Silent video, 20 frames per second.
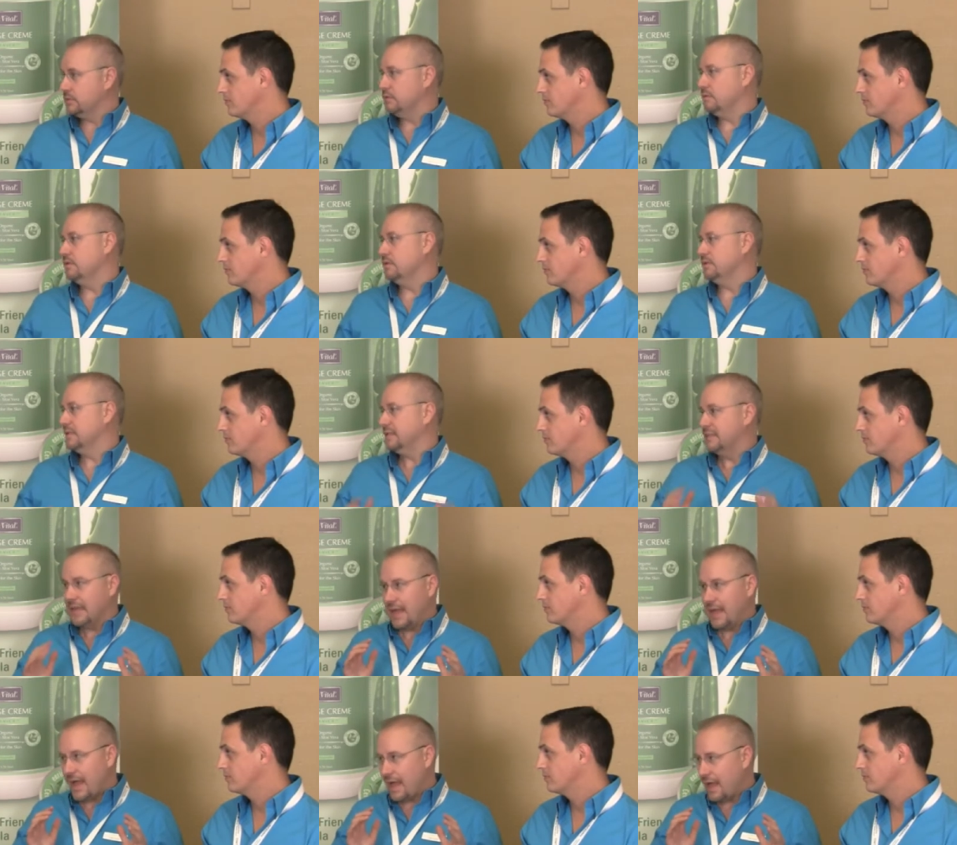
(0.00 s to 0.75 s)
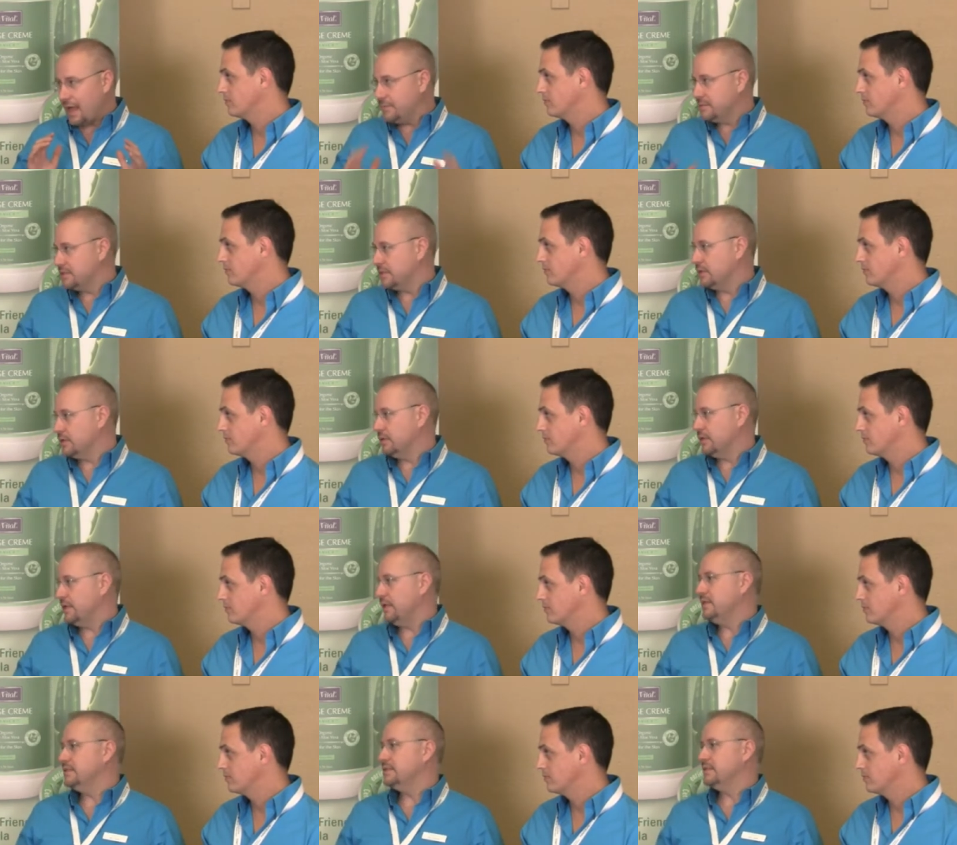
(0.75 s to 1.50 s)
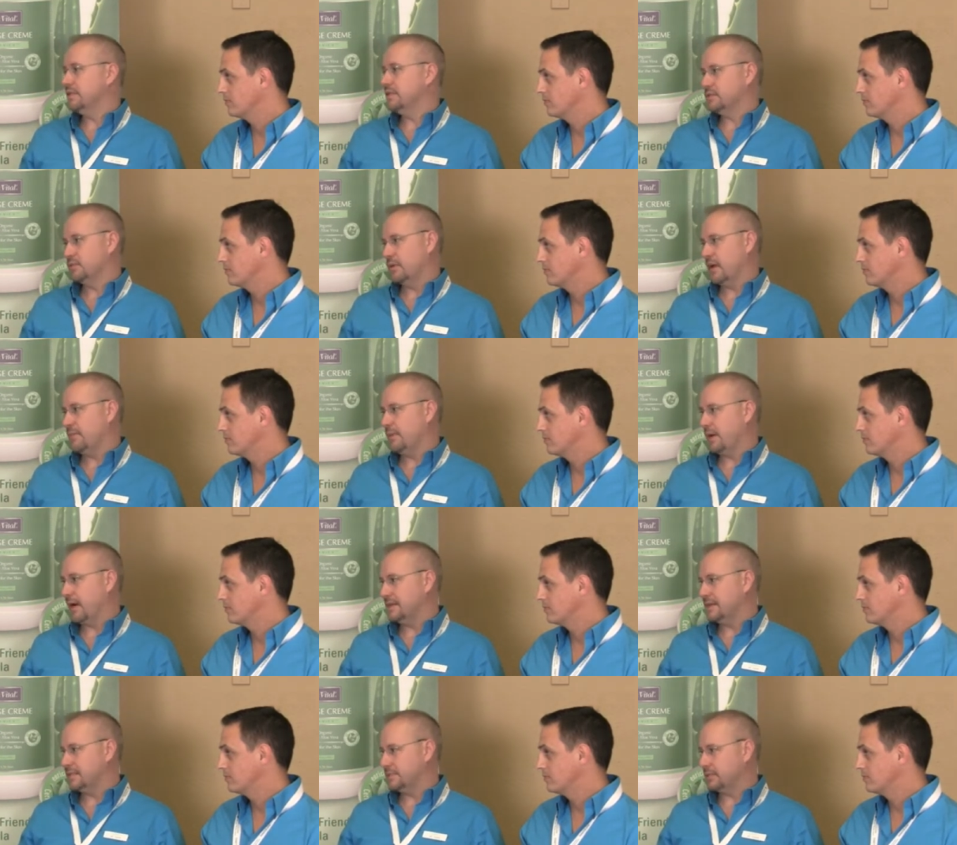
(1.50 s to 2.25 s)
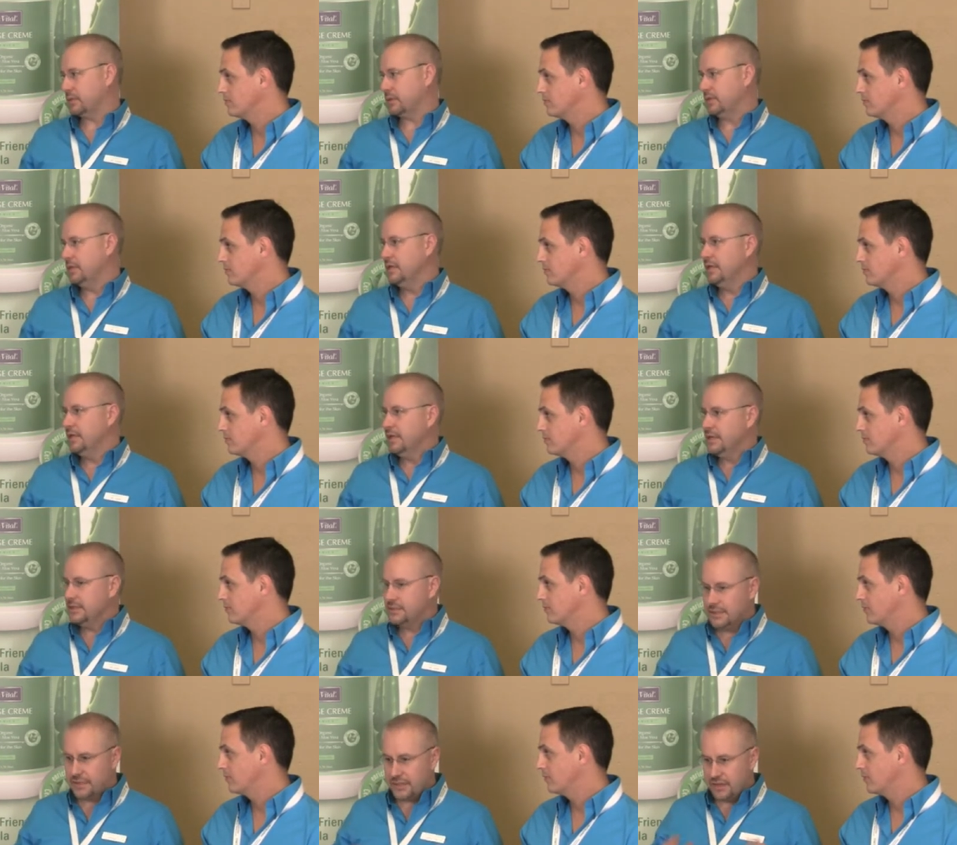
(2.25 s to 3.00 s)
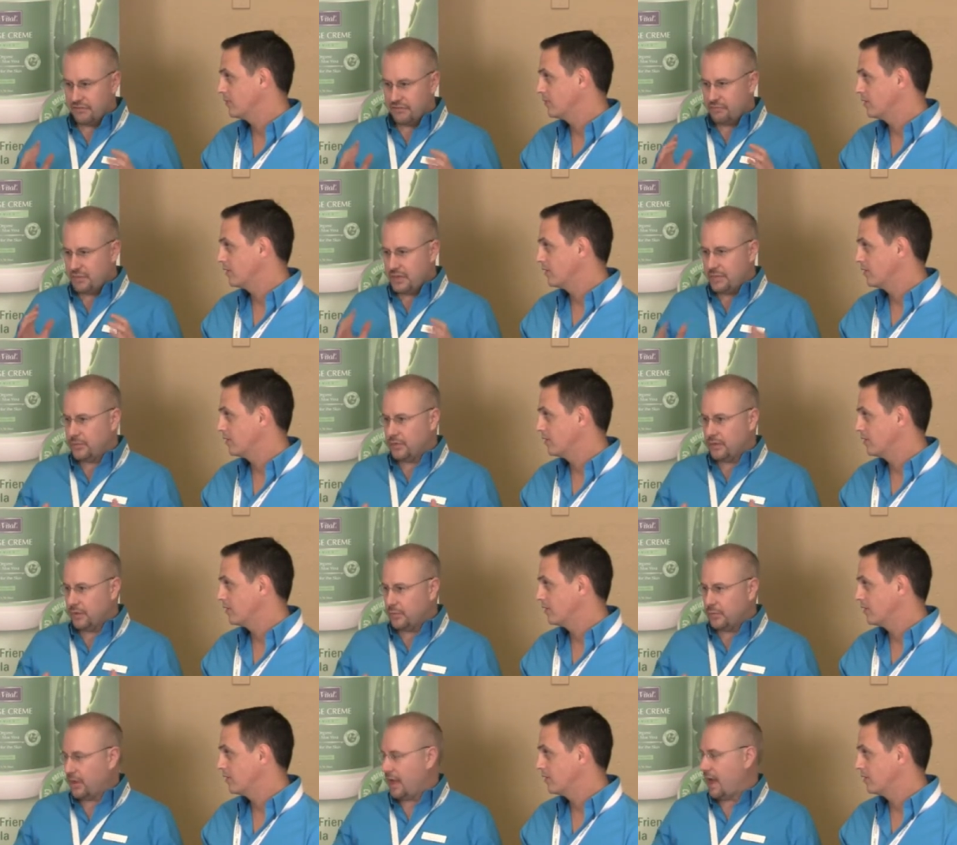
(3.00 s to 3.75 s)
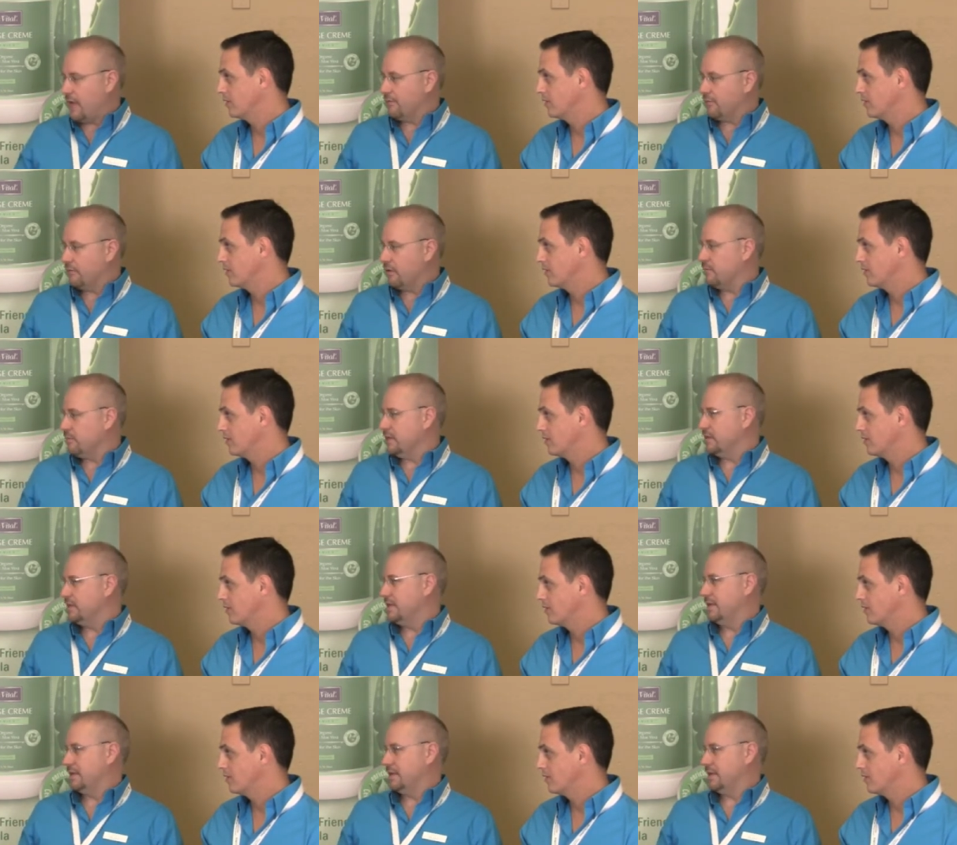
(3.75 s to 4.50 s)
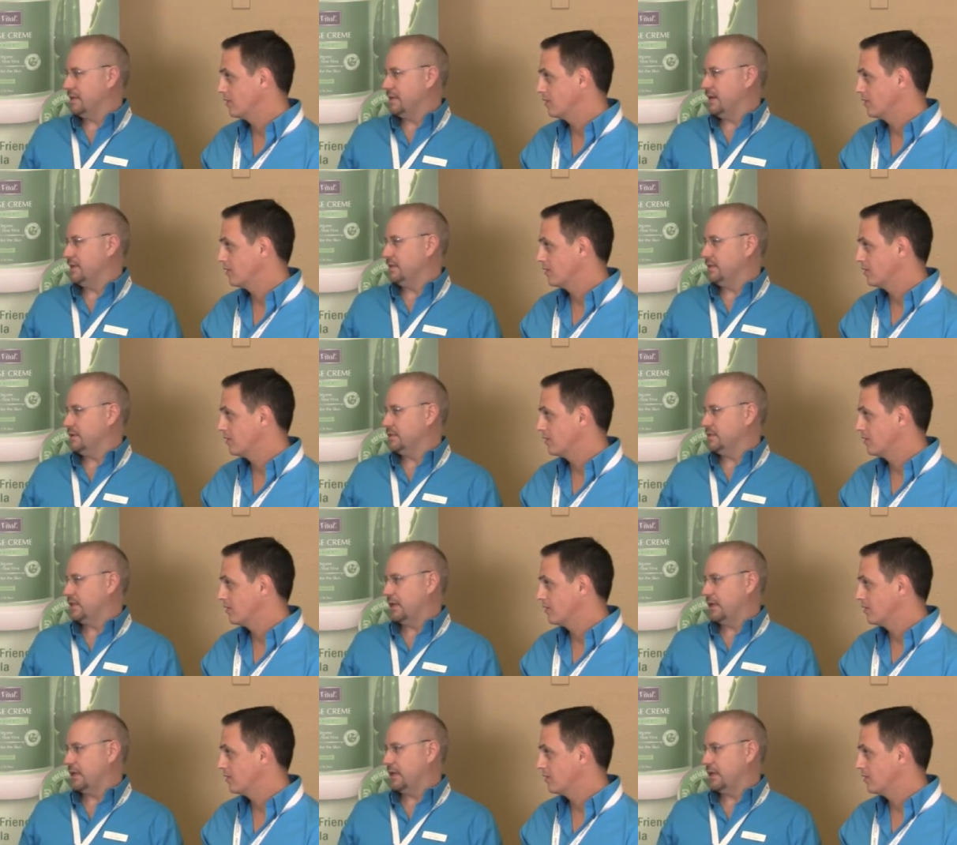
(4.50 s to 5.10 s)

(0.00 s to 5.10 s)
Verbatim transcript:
Speaker 1: tools in the absolute easiest way possible to give people a platform that they can get those